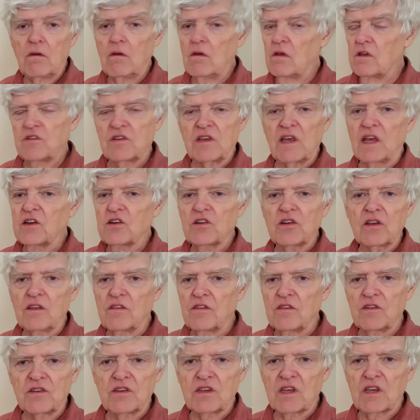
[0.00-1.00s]
essentially
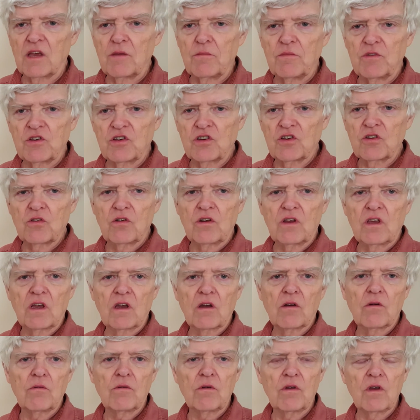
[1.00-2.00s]
the same as shooting
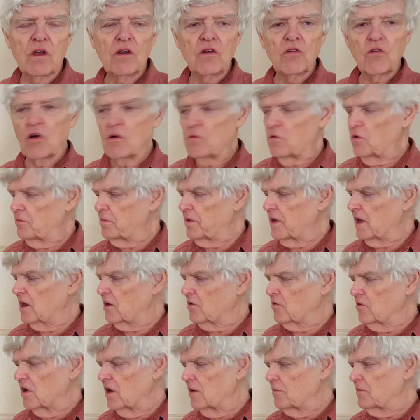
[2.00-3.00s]
a normal
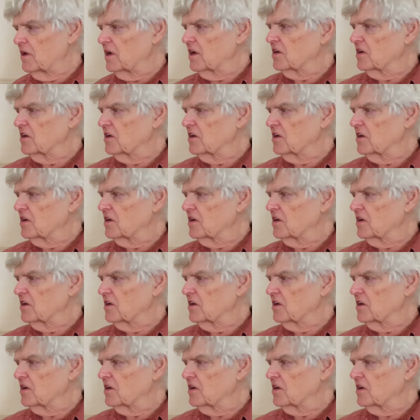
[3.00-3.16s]
panorama,